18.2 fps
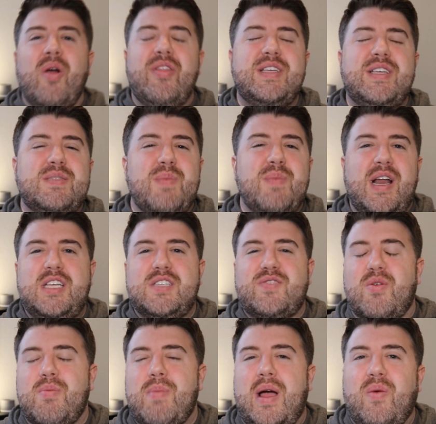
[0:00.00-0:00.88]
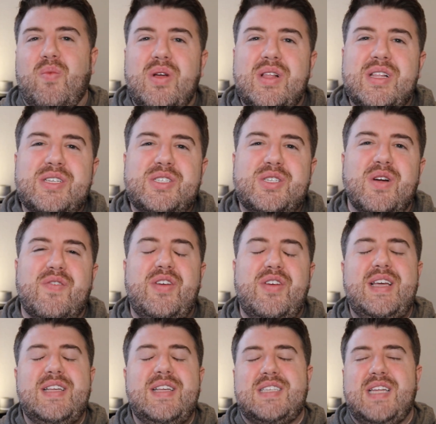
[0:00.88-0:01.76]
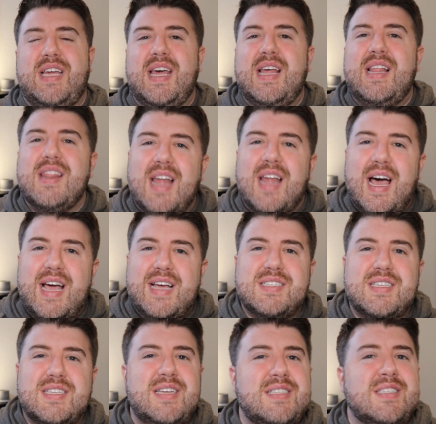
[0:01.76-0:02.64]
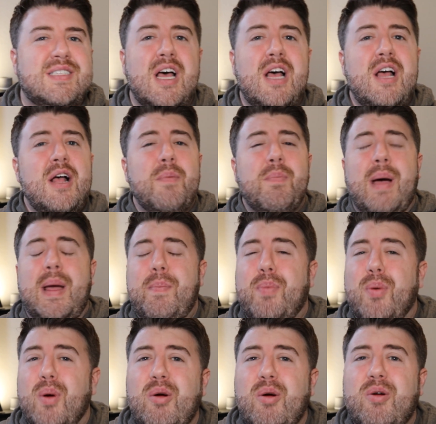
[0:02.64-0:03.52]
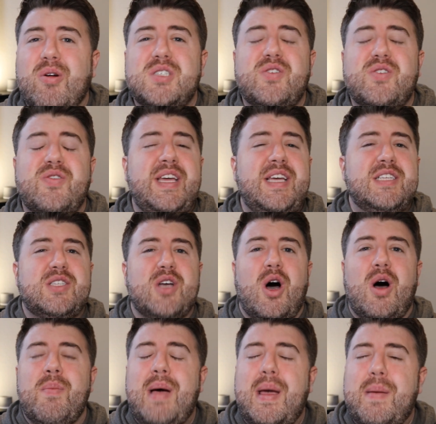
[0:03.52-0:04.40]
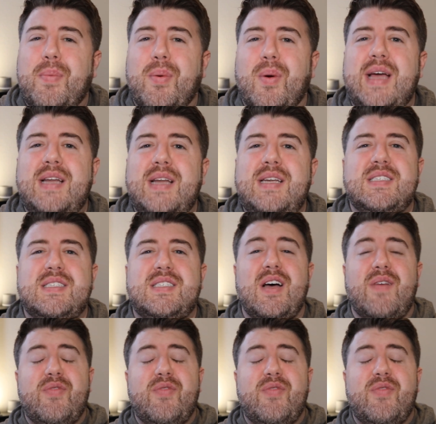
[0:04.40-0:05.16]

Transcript: these monies for my realtor fees to get licensed, my brokerage fees, all my branding stuff.